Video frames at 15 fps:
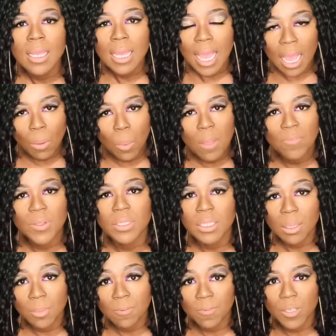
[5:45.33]
However,
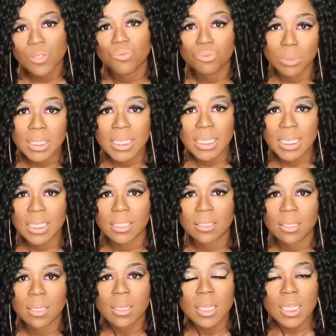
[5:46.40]
some of us really need
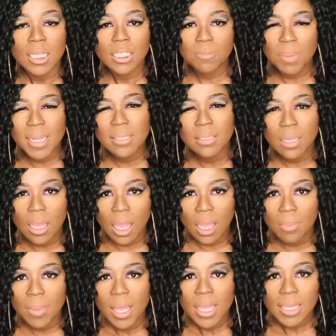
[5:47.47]
to spend
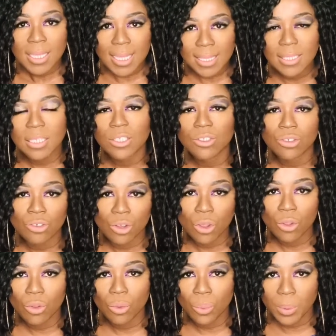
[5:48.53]
time getting to know
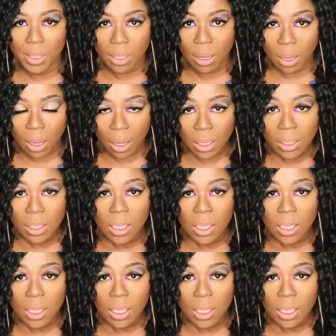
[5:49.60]
who we are